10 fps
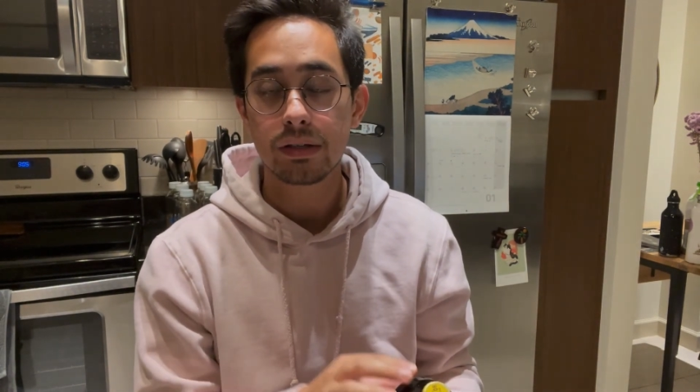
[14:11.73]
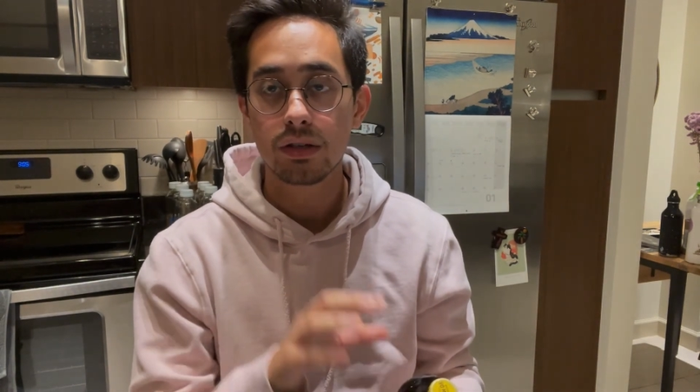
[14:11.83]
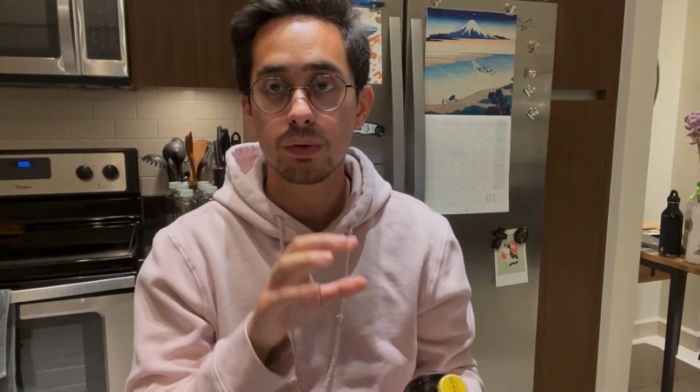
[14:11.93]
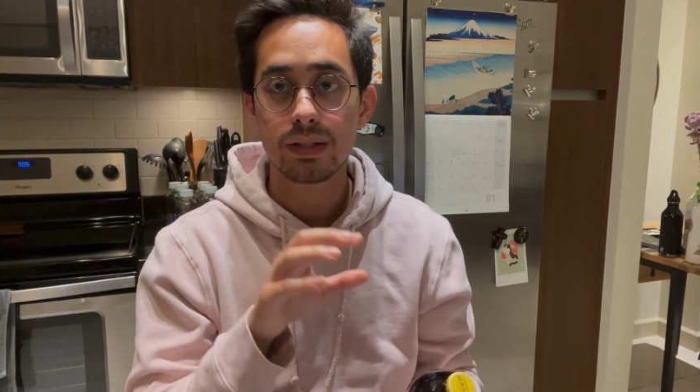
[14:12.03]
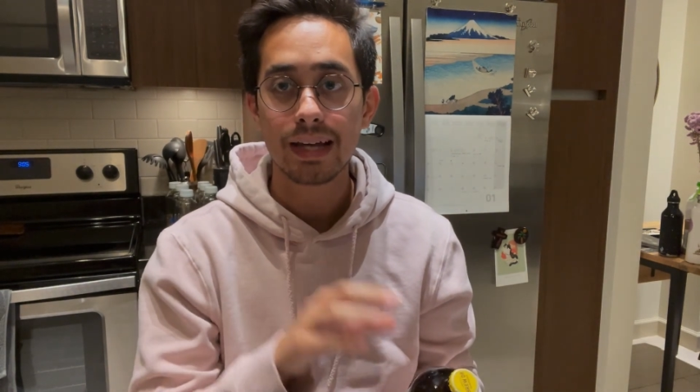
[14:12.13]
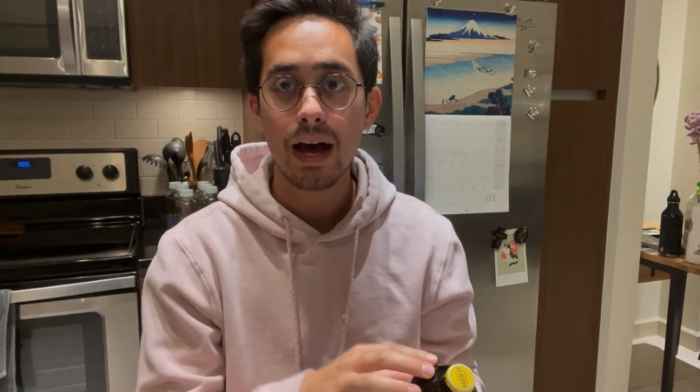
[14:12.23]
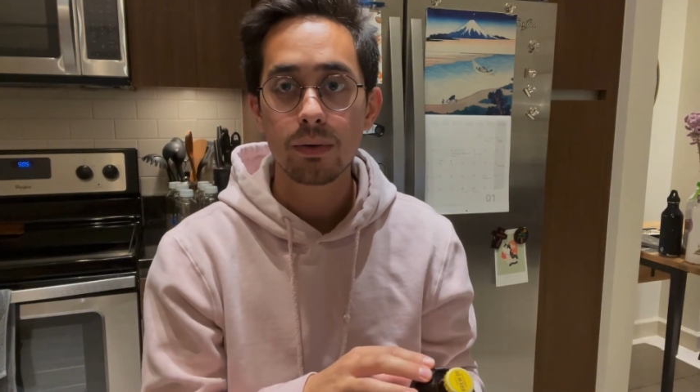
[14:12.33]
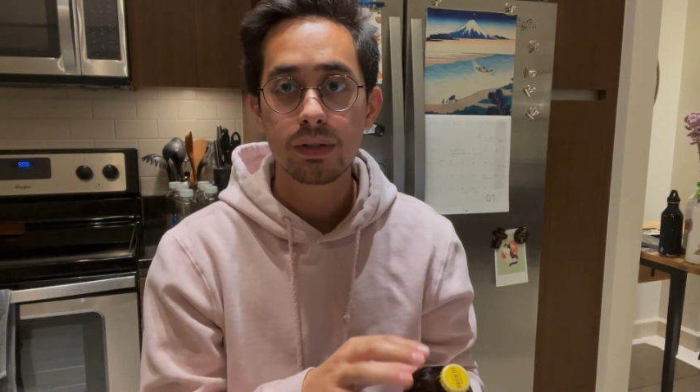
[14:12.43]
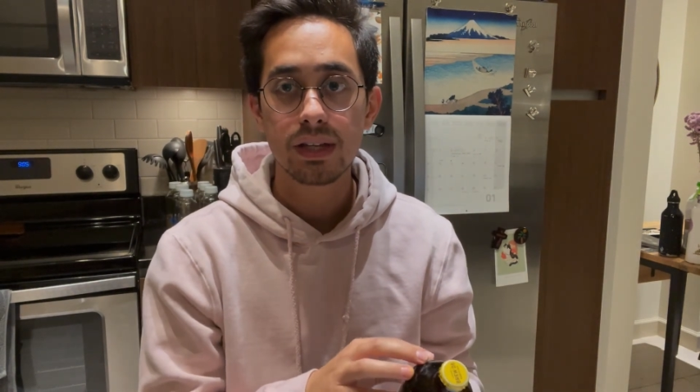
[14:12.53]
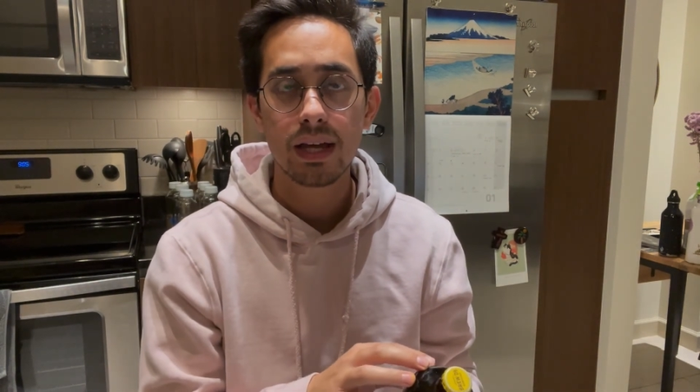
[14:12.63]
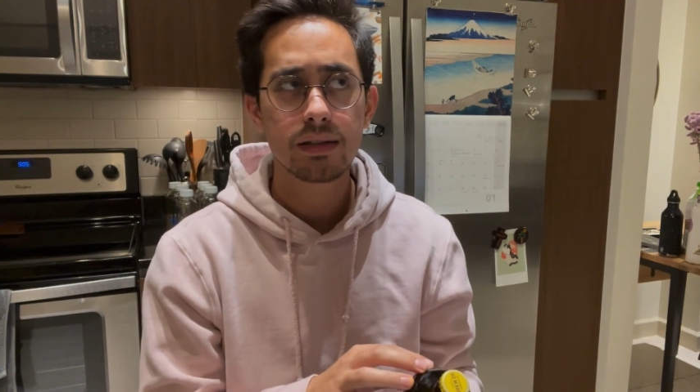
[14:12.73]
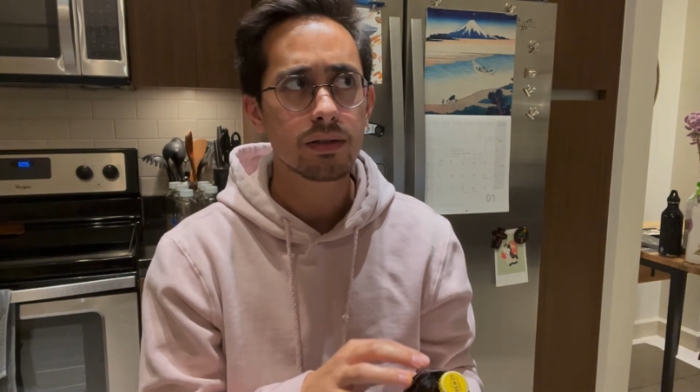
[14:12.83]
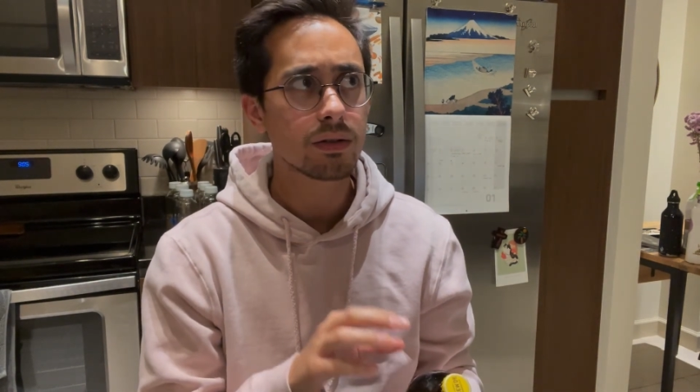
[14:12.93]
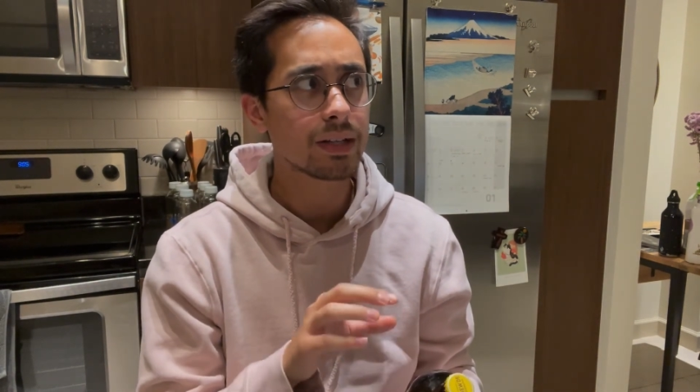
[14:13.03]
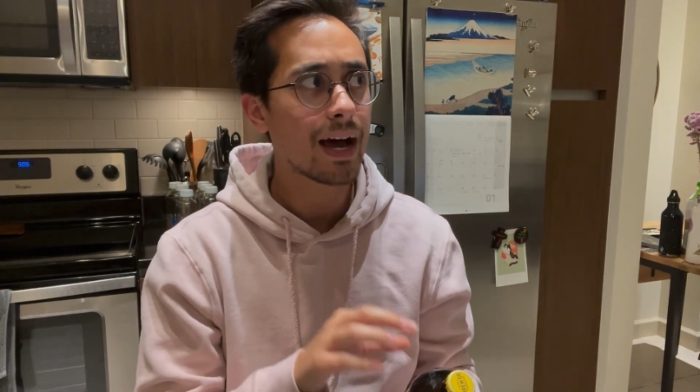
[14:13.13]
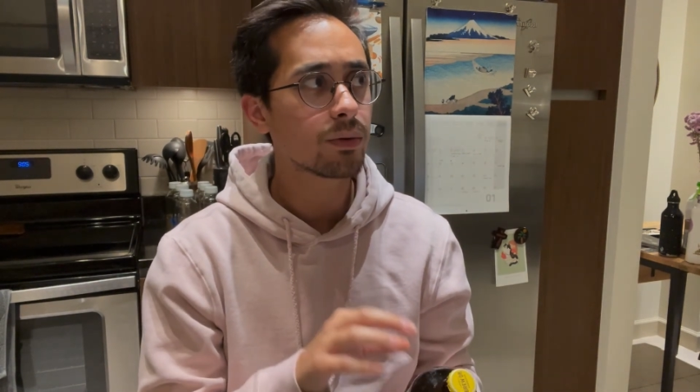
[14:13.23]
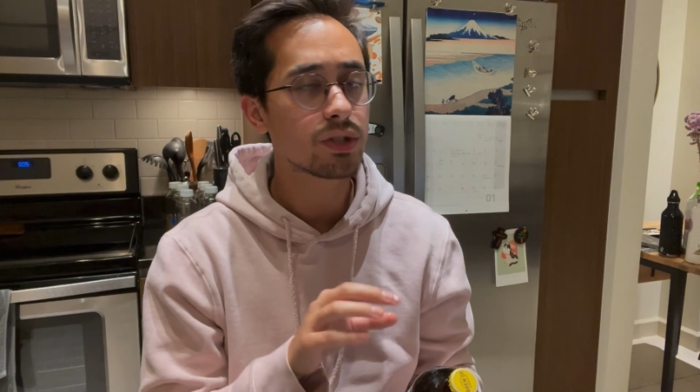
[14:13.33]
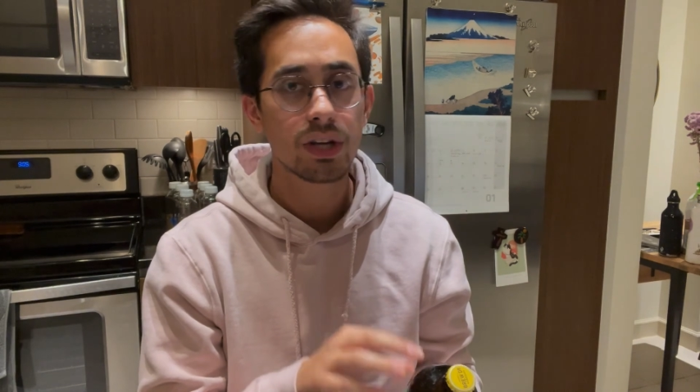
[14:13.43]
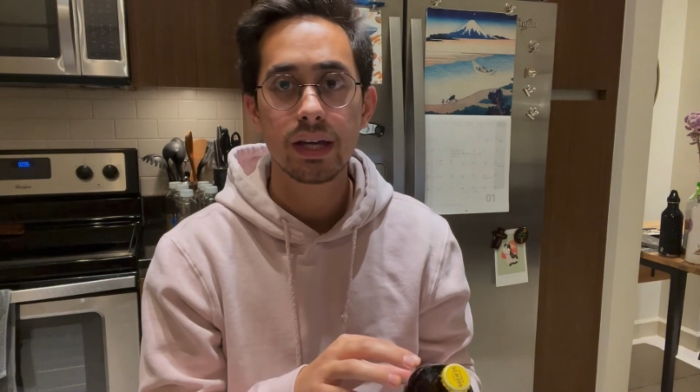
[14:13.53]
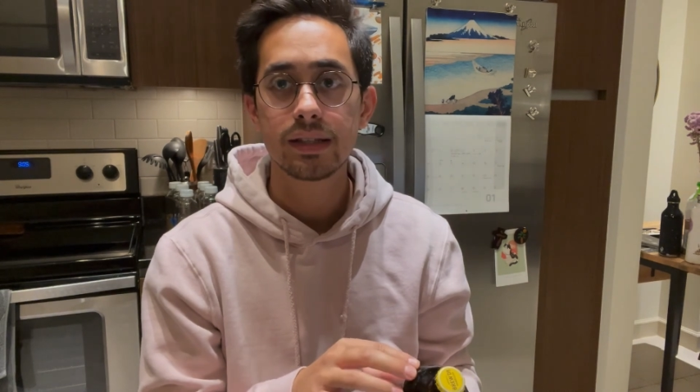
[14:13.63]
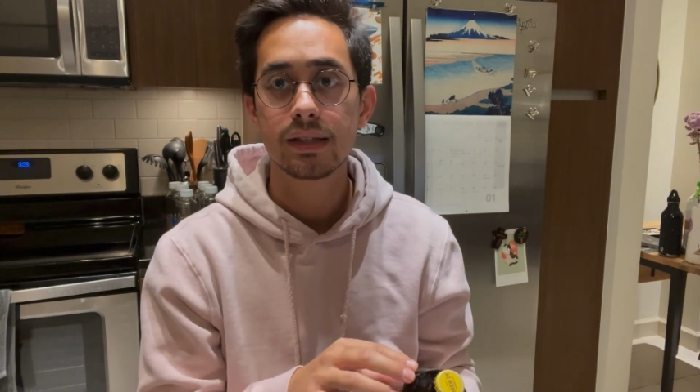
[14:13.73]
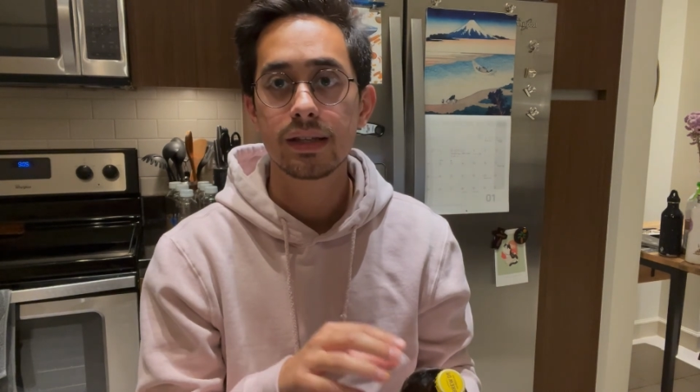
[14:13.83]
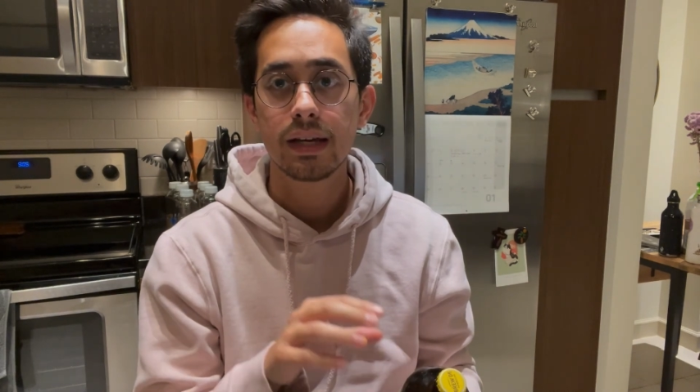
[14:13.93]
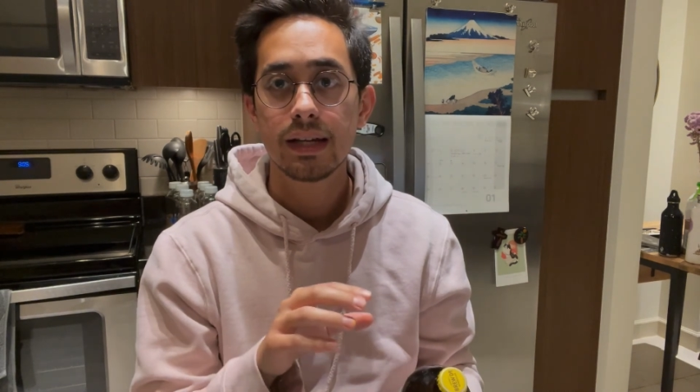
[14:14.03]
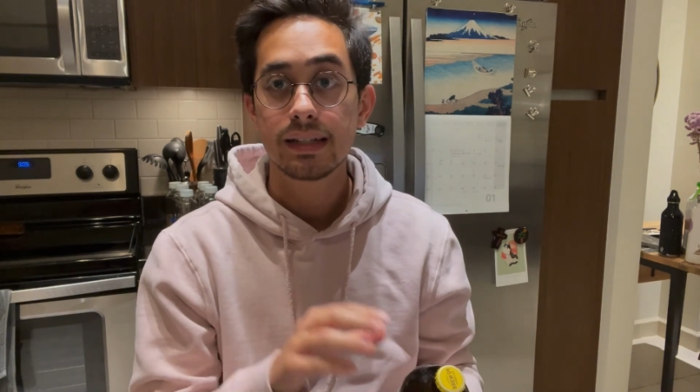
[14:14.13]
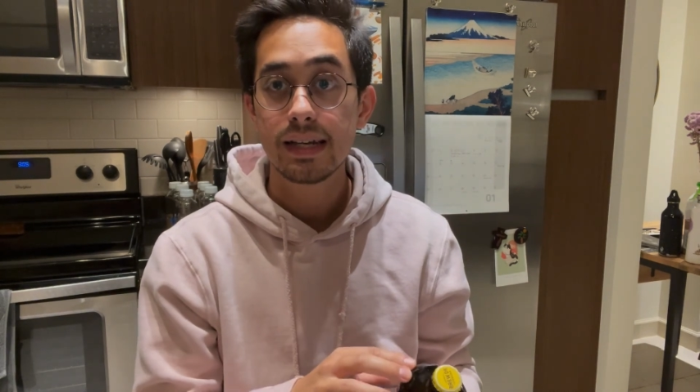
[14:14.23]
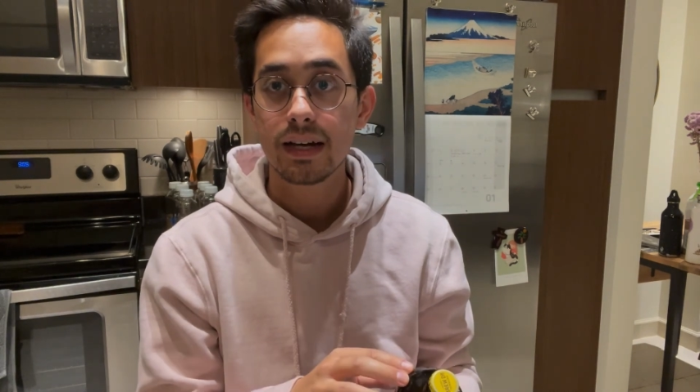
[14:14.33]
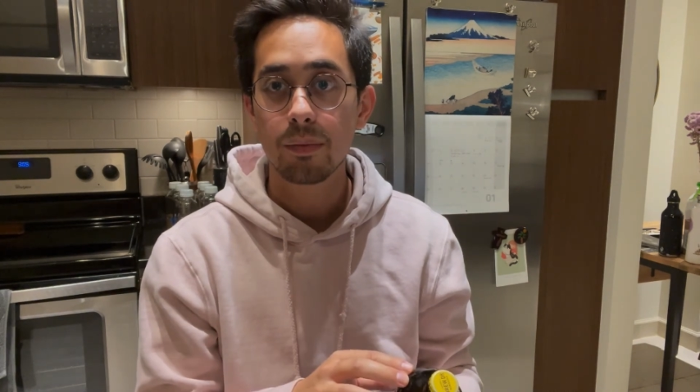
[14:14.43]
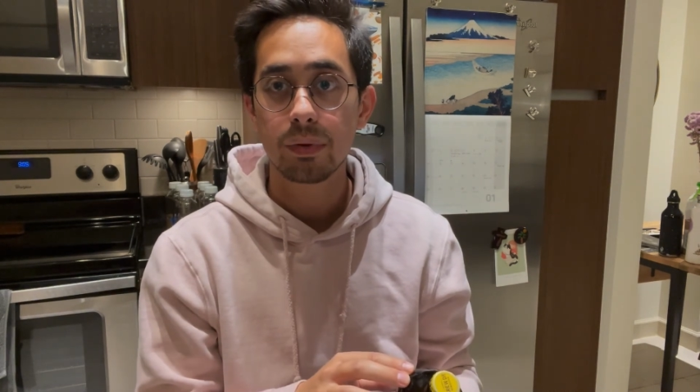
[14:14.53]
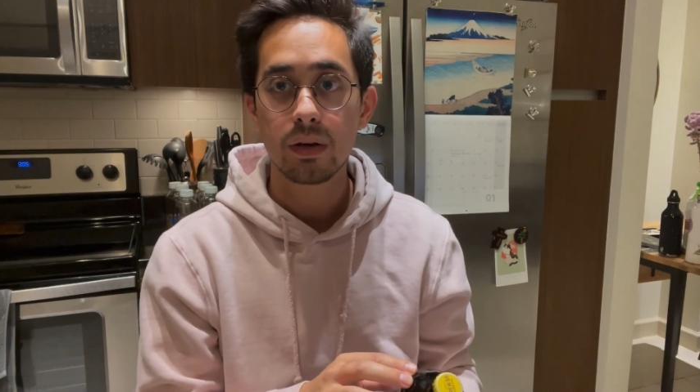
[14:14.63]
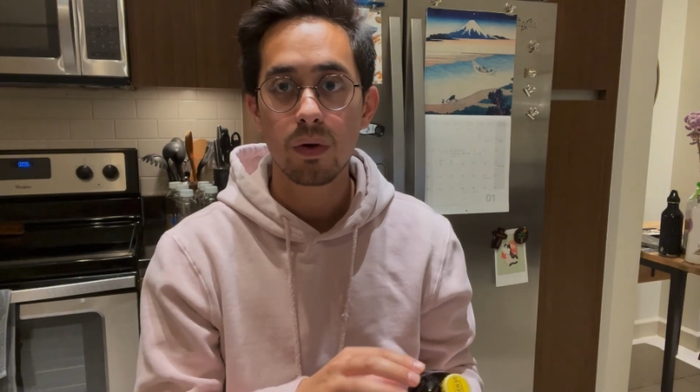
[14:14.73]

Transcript: So it was Townshend's tea company,